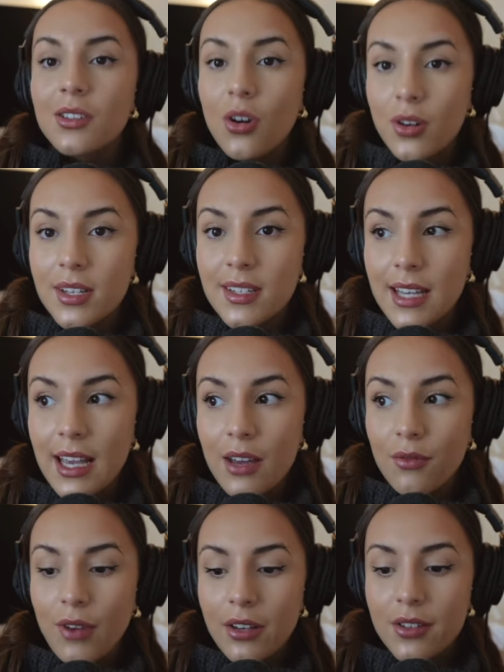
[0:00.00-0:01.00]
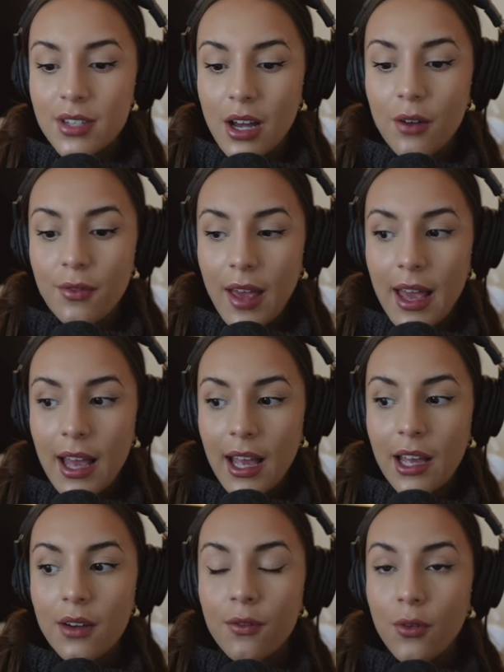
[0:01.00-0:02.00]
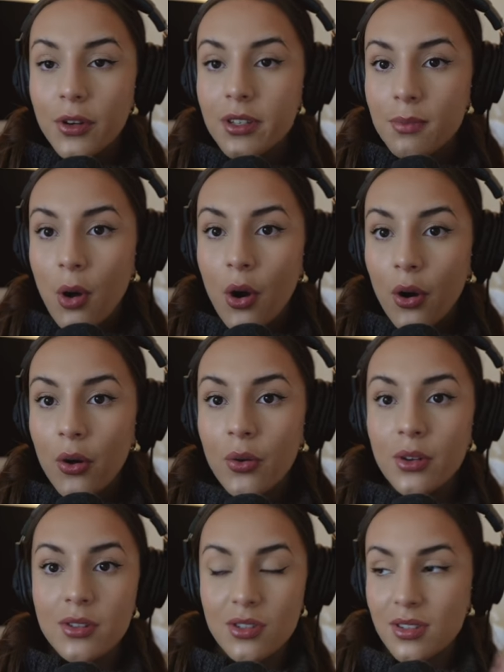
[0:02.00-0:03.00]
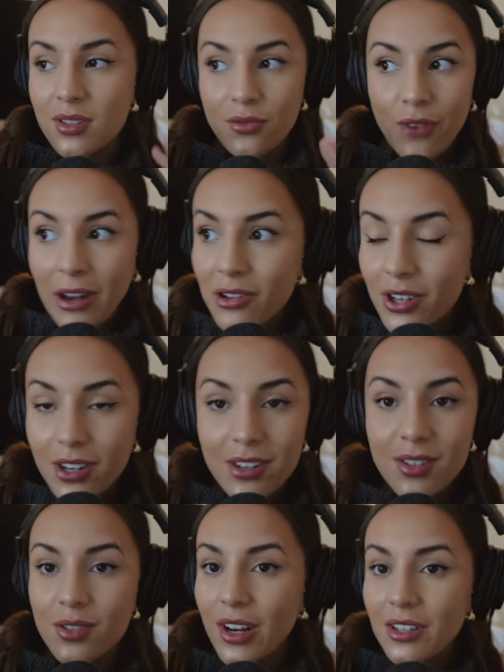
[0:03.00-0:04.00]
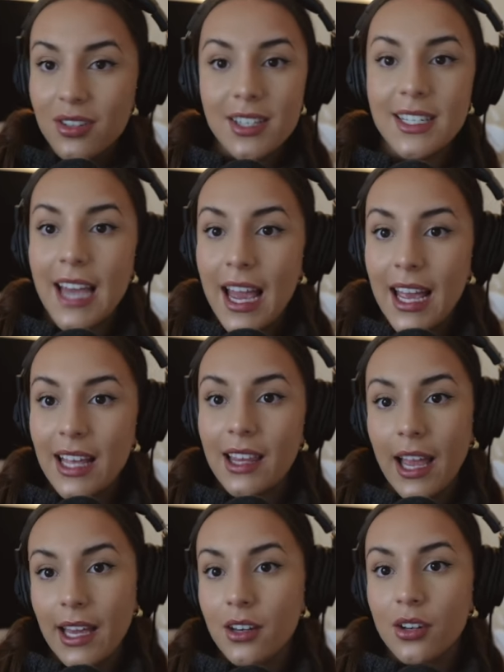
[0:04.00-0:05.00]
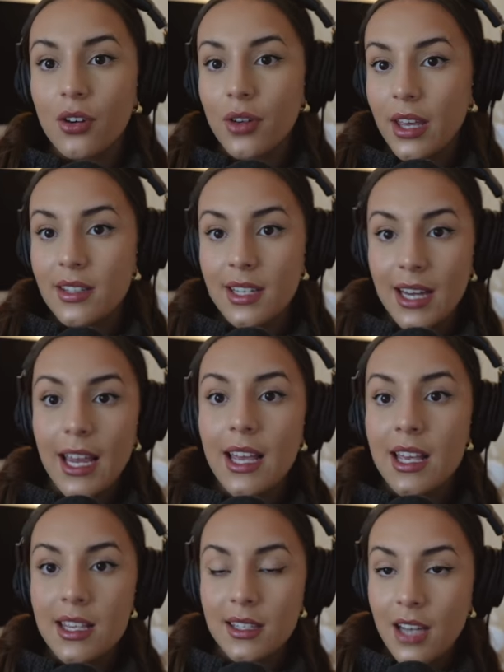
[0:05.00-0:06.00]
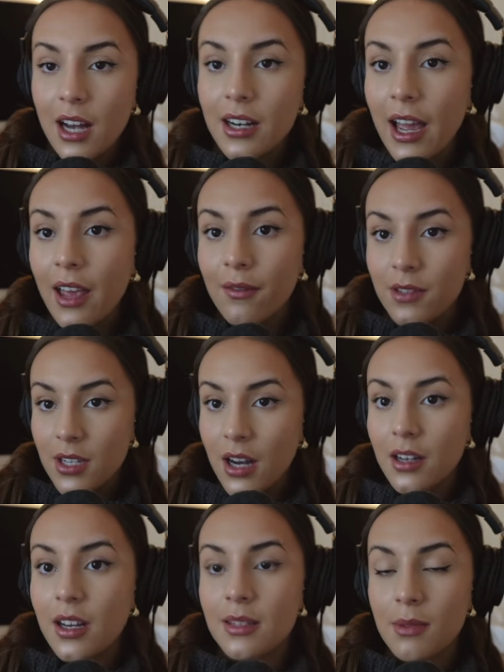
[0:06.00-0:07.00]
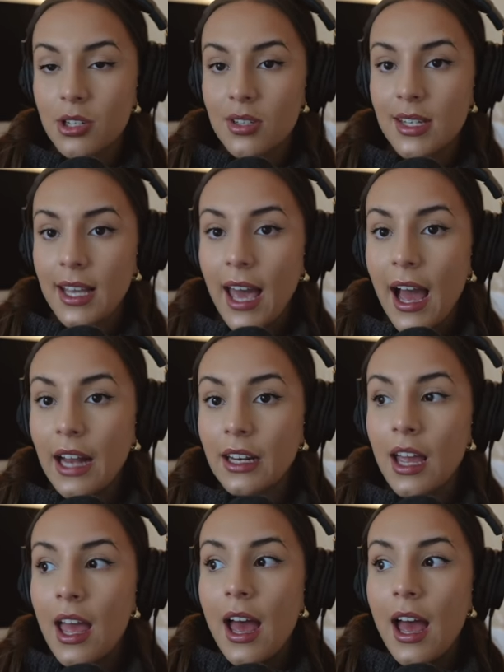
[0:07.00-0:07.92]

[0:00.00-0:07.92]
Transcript: Honestly, write yourself a for tomorrow, just surrender, surrender the day. Like, okay, today is done. I have done as much as I can.